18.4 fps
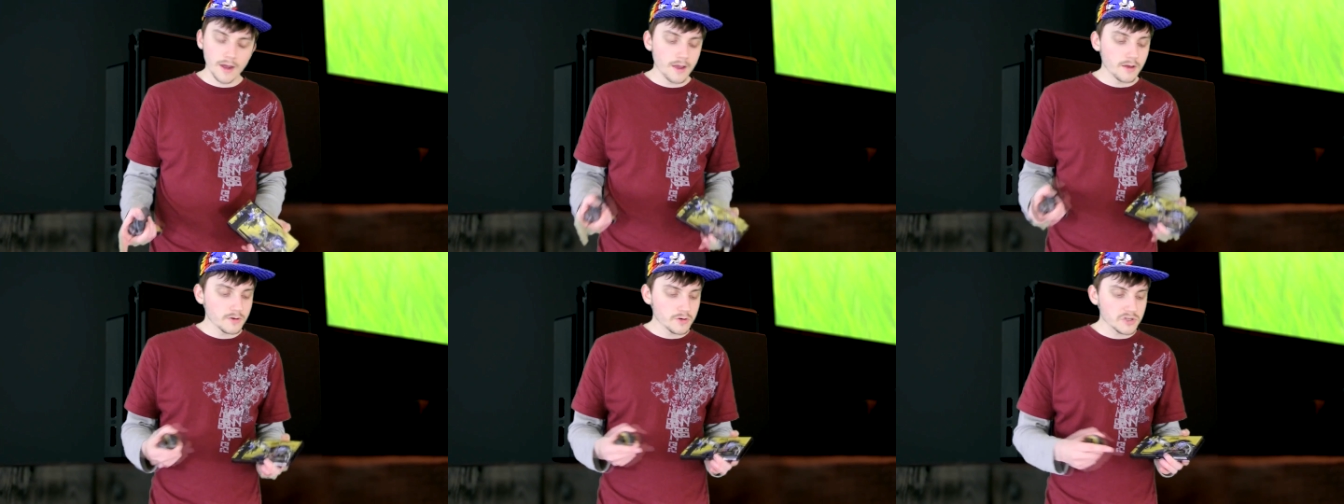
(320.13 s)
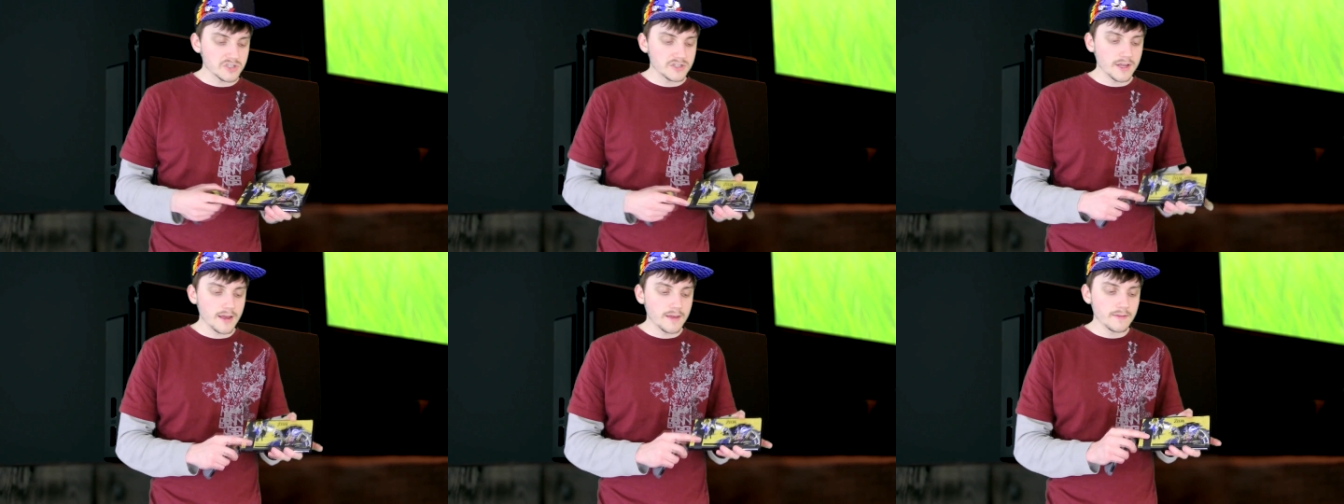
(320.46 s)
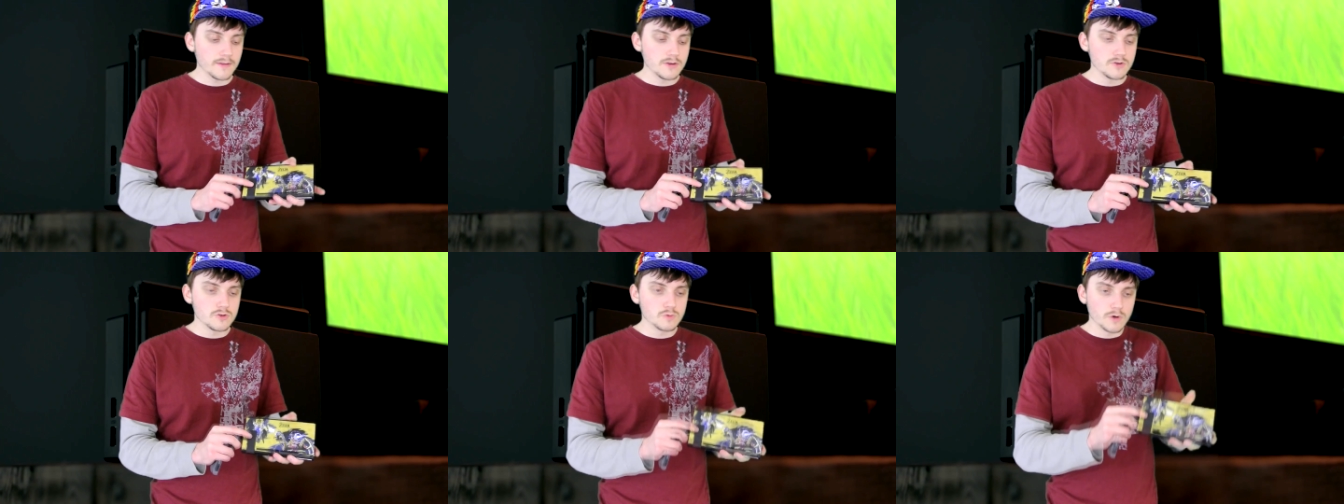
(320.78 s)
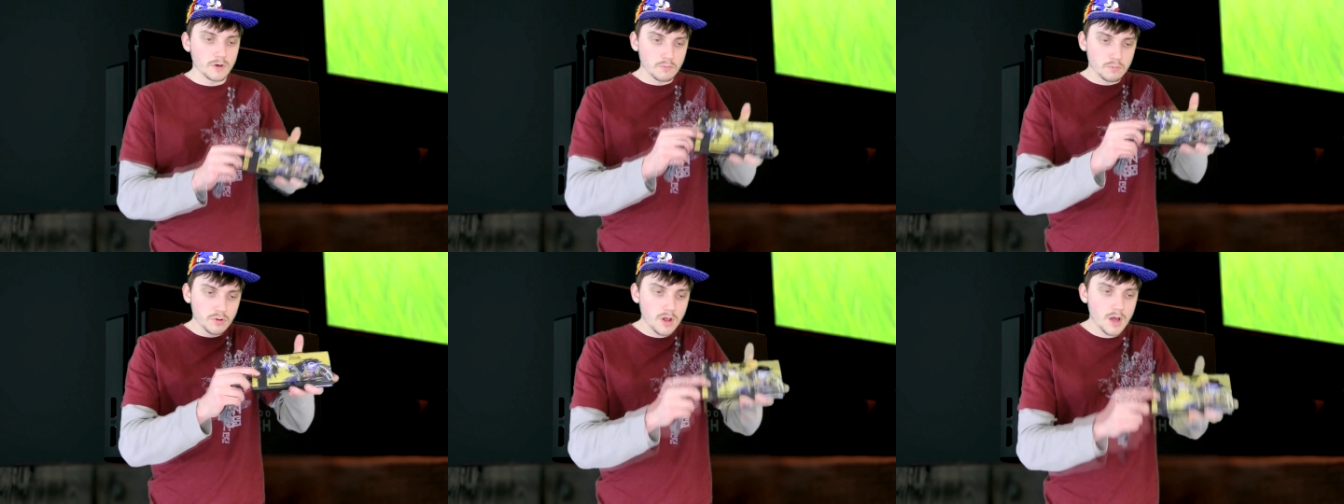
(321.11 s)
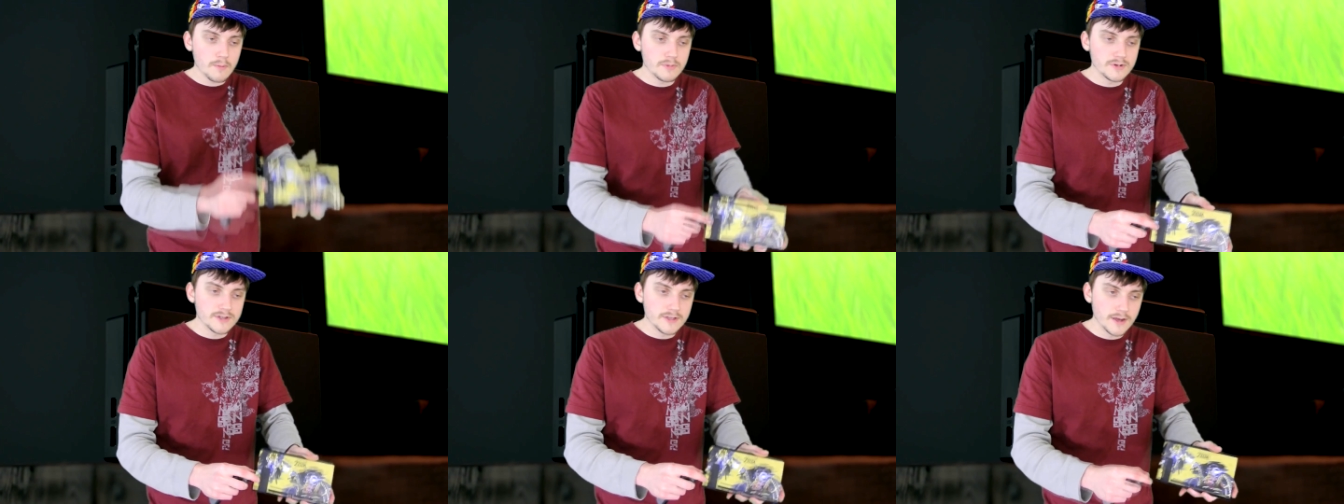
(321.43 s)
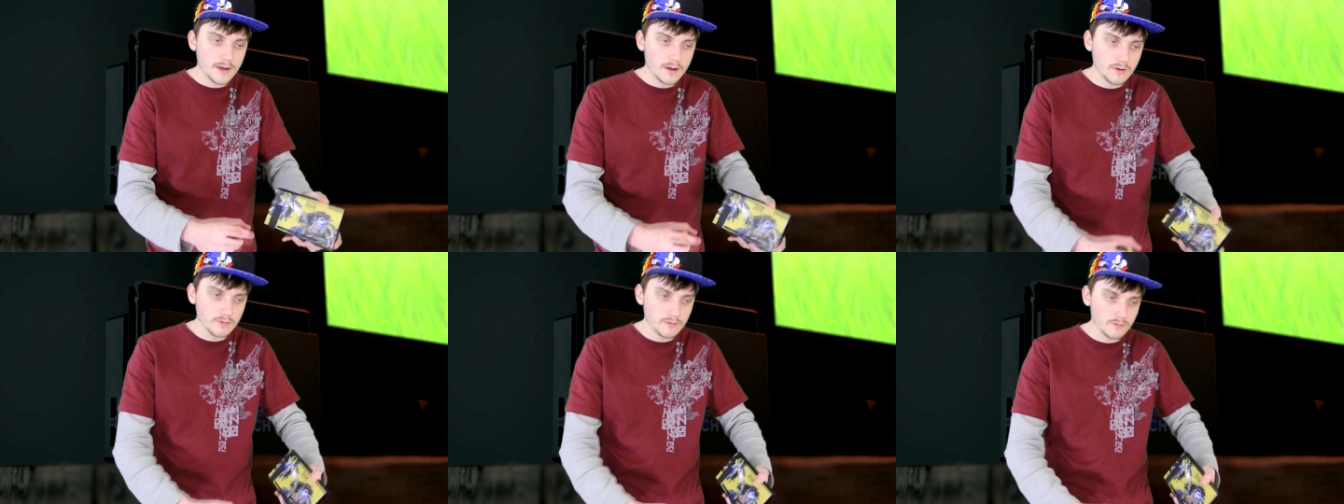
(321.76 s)
I understand that you just want to plop it
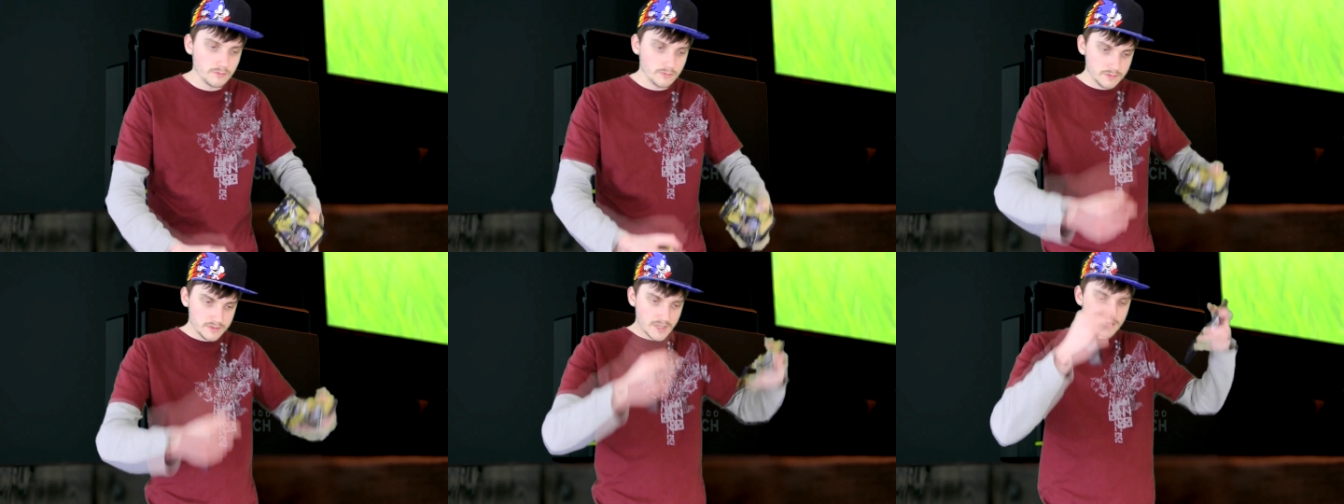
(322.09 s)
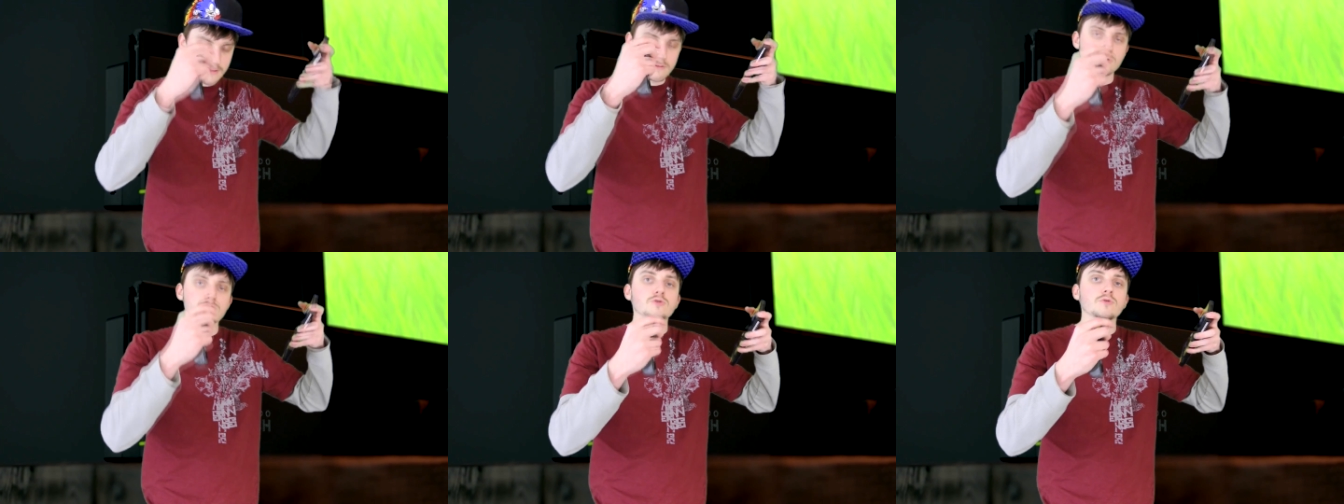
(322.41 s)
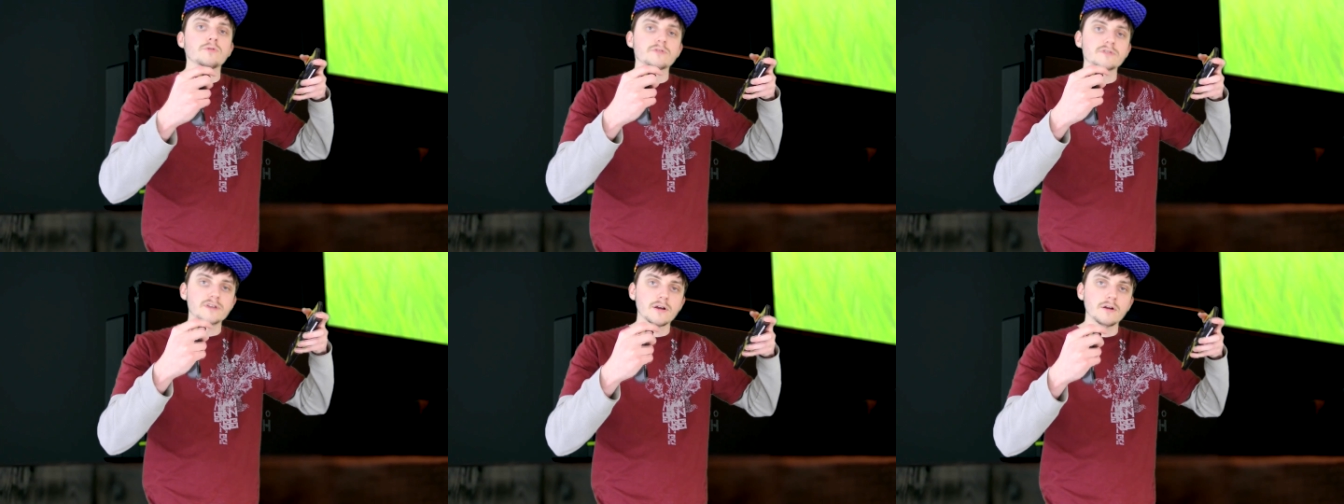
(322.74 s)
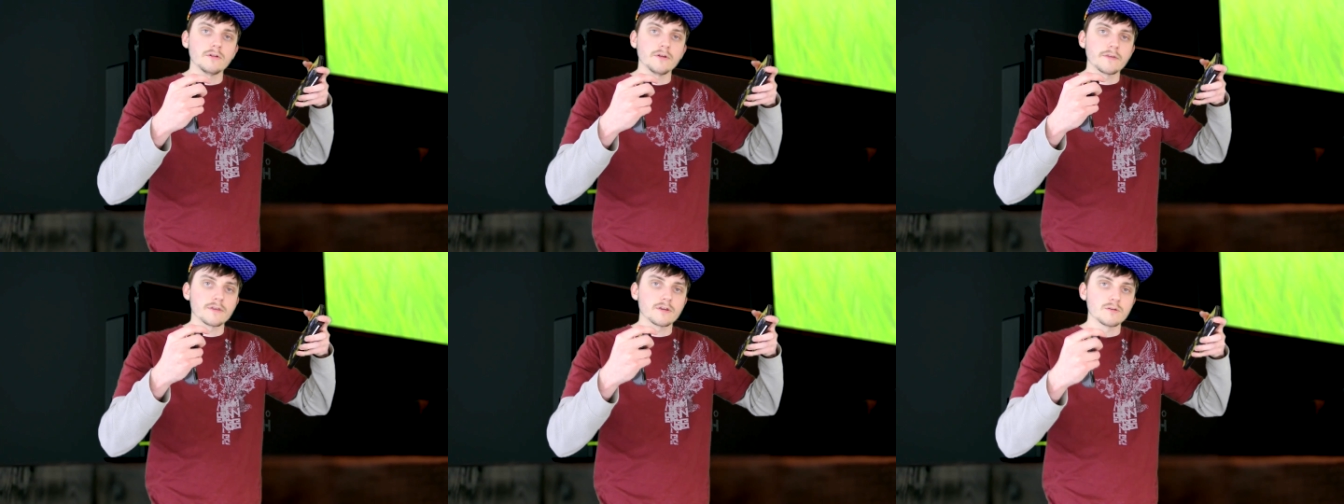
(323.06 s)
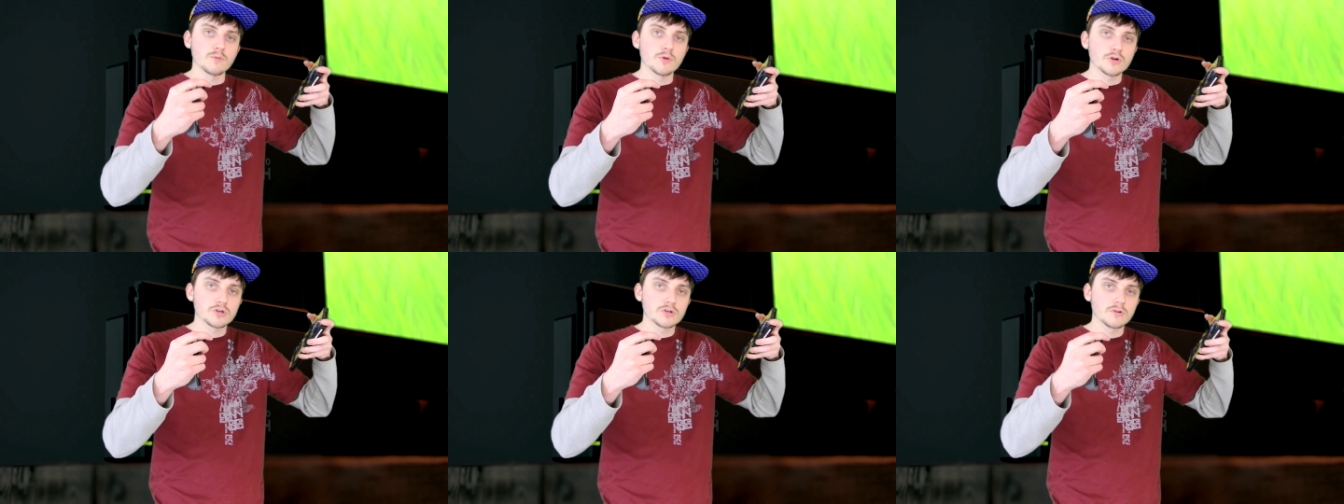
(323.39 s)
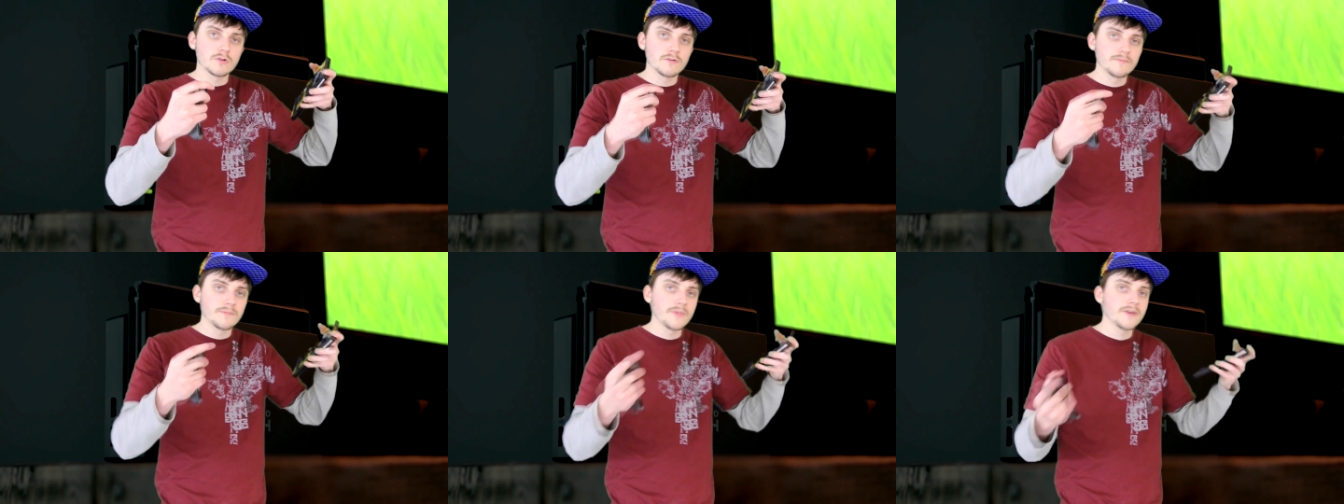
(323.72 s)
down, take the controllers out like the
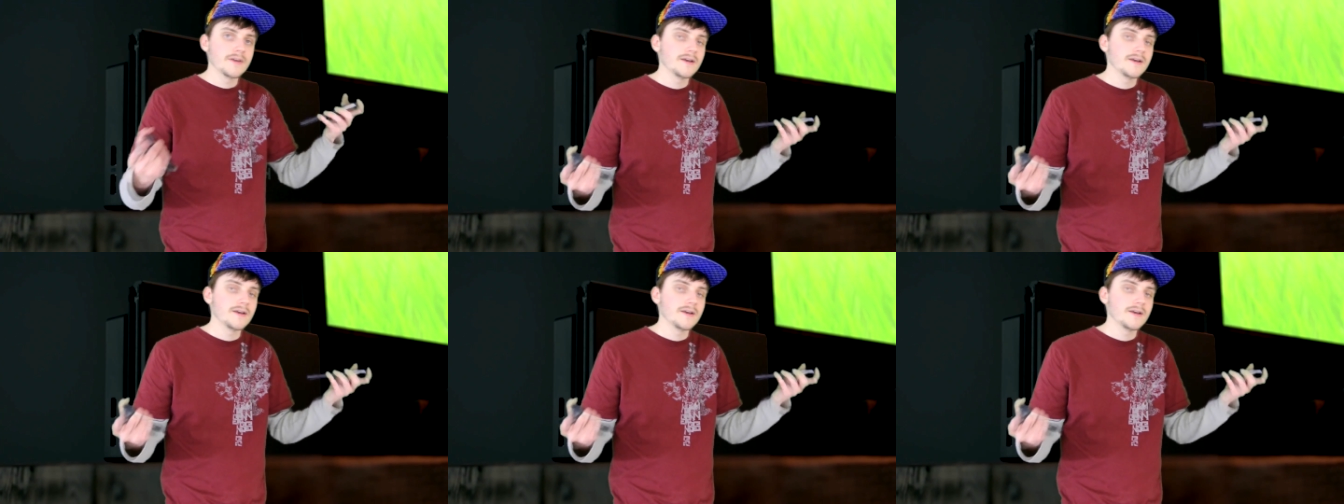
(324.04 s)
commercial,